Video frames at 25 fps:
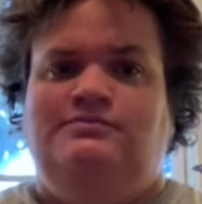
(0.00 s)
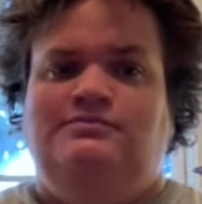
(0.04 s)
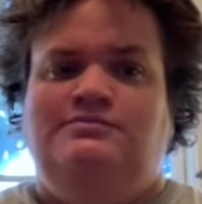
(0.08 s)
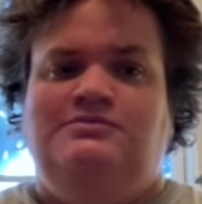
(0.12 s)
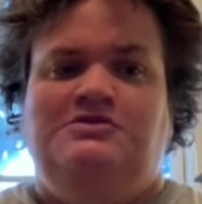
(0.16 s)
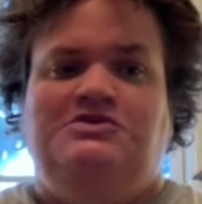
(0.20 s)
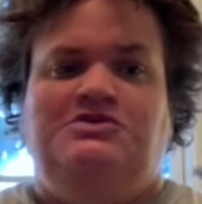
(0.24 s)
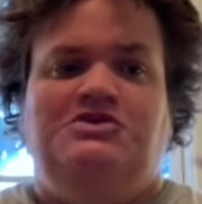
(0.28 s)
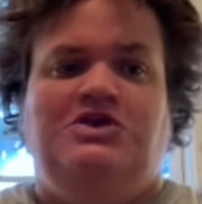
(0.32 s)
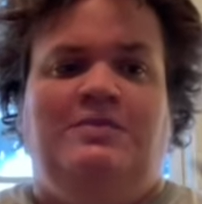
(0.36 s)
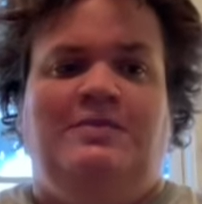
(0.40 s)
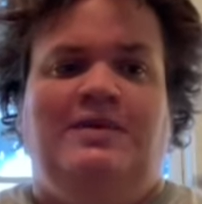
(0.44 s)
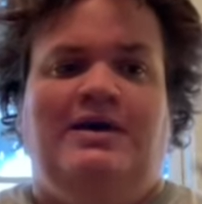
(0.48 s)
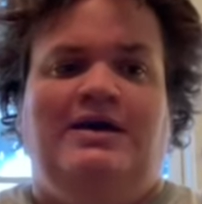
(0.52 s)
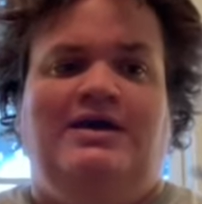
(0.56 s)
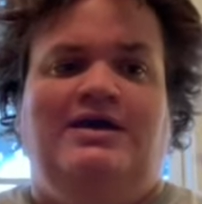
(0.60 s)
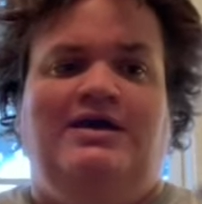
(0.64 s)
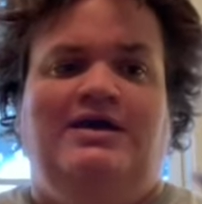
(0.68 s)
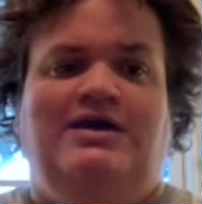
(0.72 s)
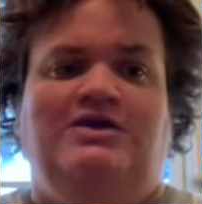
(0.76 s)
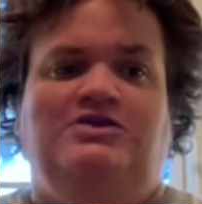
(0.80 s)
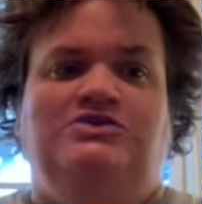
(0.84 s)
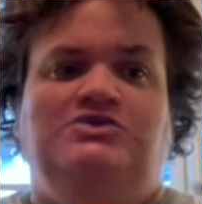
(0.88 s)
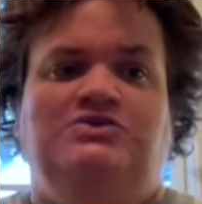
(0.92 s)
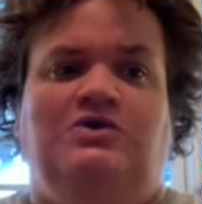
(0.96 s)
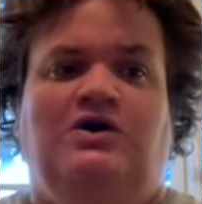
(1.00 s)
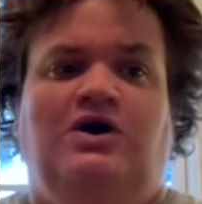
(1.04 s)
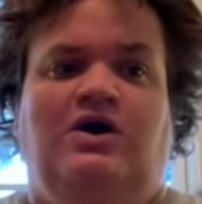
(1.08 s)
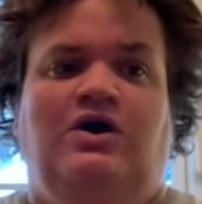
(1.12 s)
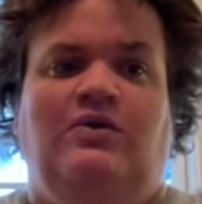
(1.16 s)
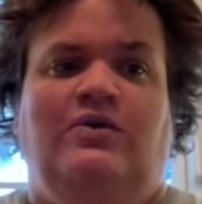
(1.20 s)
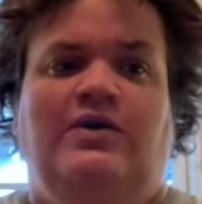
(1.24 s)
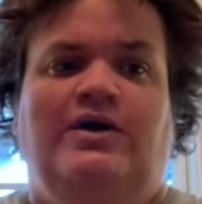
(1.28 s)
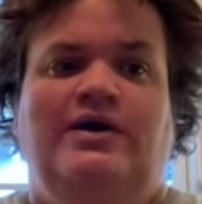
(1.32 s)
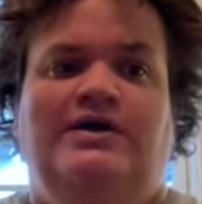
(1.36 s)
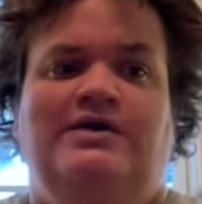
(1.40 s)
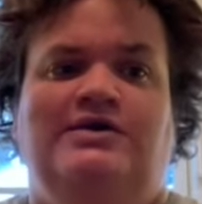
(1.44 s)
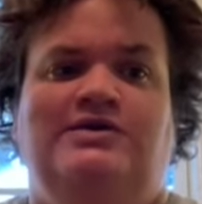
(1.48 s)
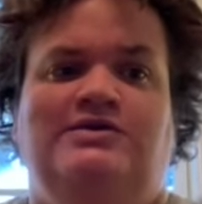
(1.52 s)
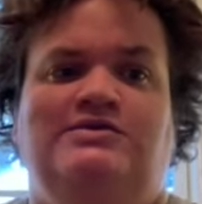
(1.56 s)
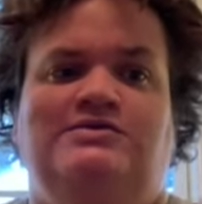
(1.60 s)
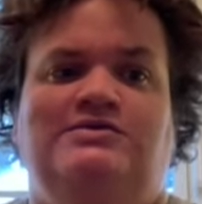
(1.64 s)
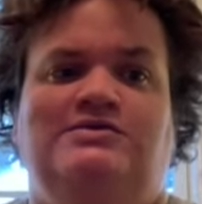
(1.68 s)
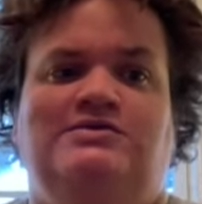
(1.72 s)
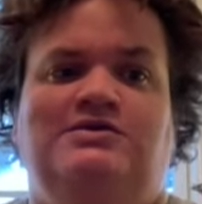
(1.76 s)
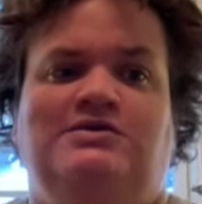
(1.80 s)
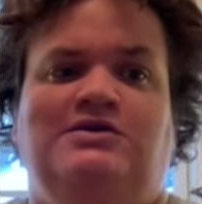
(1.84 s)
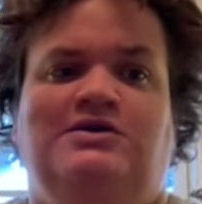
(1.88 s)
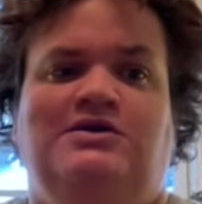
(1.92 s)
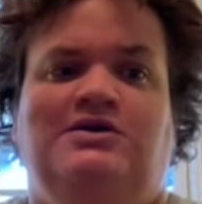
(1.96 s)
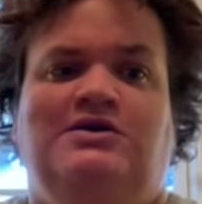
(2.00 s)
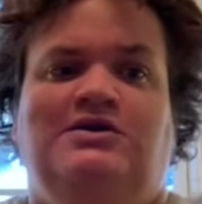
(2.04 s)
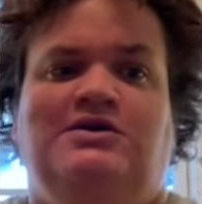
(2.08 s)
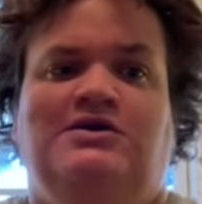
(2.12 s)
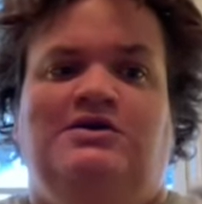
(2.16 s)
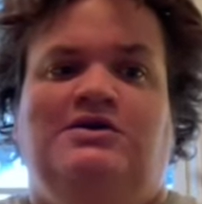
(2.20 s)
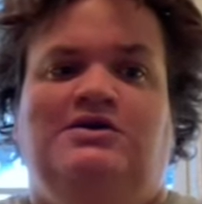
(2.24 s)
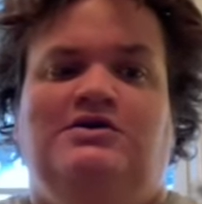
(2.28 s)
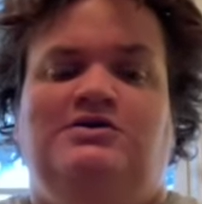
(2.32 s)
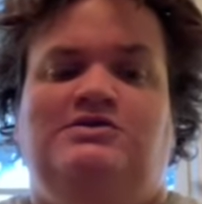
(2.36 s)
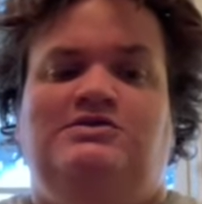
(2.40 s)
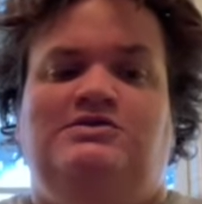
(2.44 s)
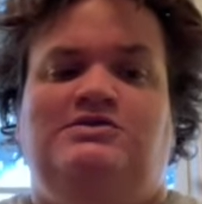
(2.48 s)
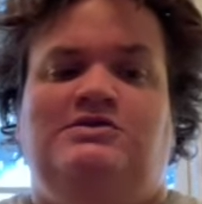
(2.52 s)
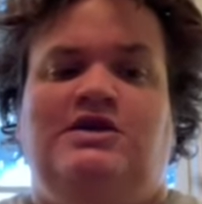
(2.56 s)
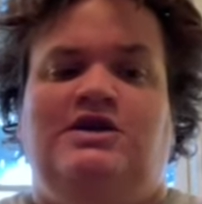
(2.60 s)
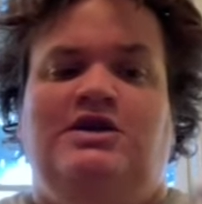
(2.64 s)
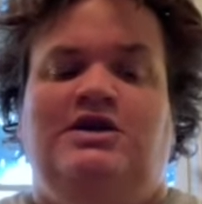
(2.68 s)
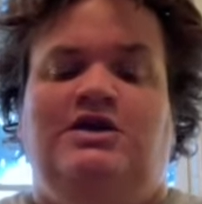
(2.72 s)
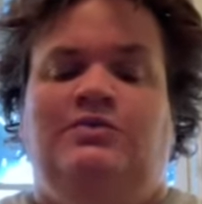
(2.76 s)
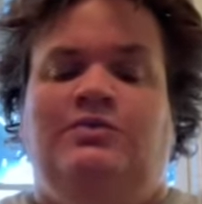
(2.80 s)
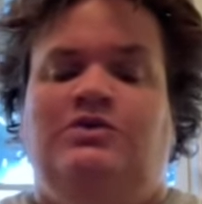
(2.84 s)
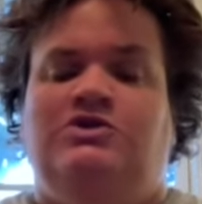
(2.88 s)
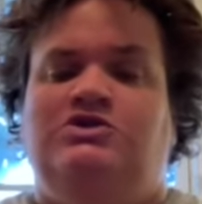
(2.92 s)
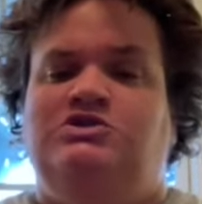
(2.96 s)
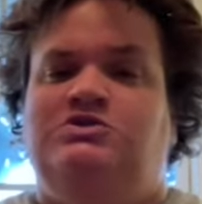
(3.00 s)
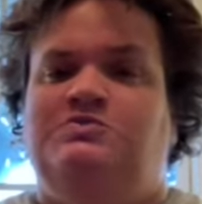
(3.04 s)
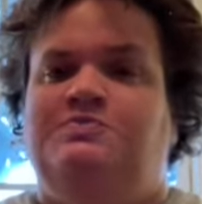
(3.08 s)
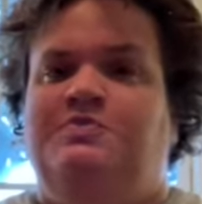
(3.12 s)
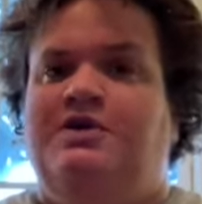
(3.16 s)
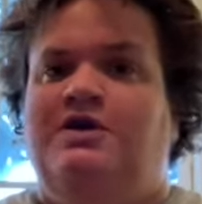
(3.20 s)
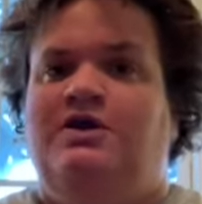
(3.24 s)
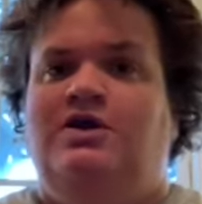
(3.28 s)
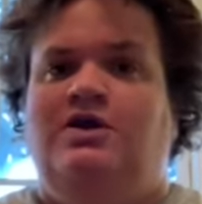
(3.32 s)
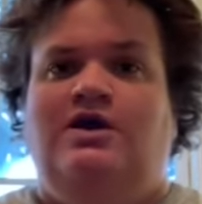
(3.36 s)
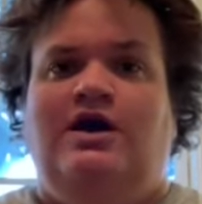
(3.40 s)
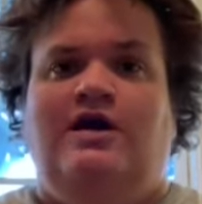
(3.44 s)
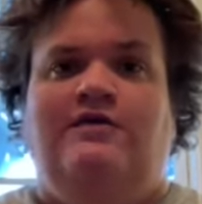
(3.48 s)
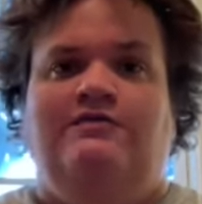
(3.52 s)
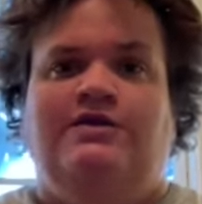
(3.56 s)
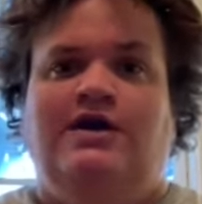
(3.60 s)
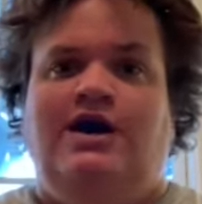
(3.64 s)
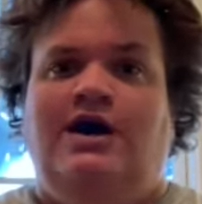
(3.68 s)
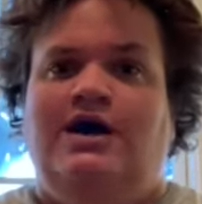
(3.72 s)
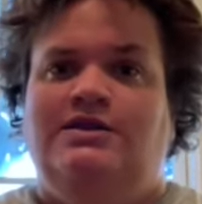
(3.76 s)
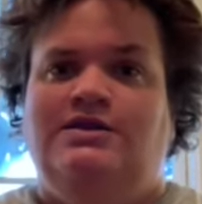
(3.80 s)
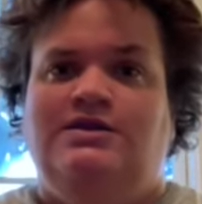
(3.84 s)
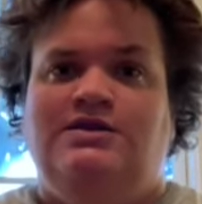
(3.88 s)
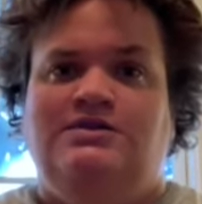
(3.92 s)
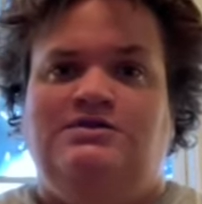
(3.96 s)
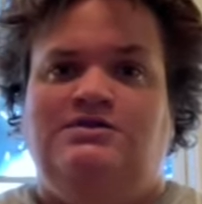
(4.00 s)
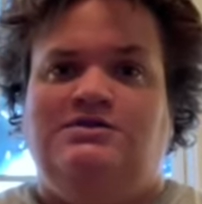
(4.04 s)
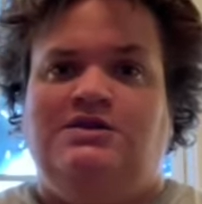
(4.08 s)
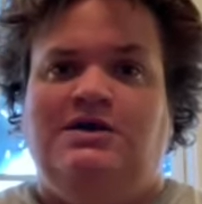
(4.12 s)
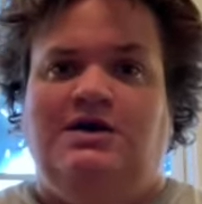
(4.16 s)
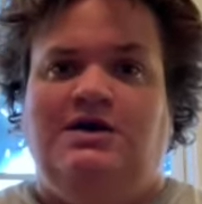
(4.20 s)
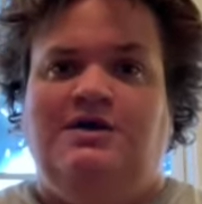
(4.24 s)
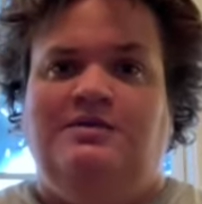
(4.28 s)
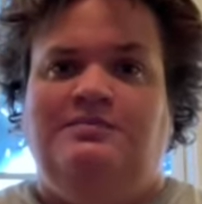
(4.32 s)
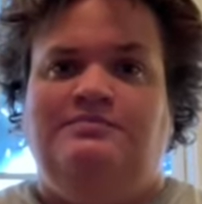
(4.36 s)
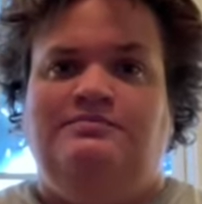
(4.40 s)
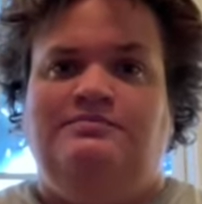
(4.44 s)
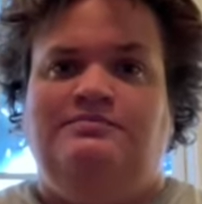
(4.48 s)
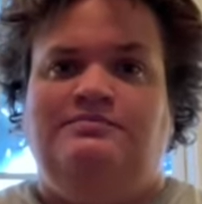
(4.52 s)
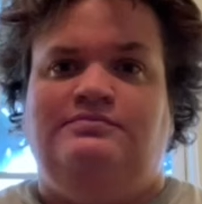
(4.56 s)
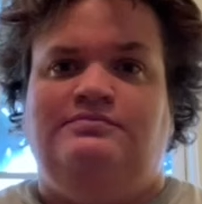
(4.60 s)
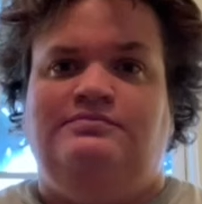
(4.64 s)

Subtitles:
So my kids are always seeing which spinner I've got this time.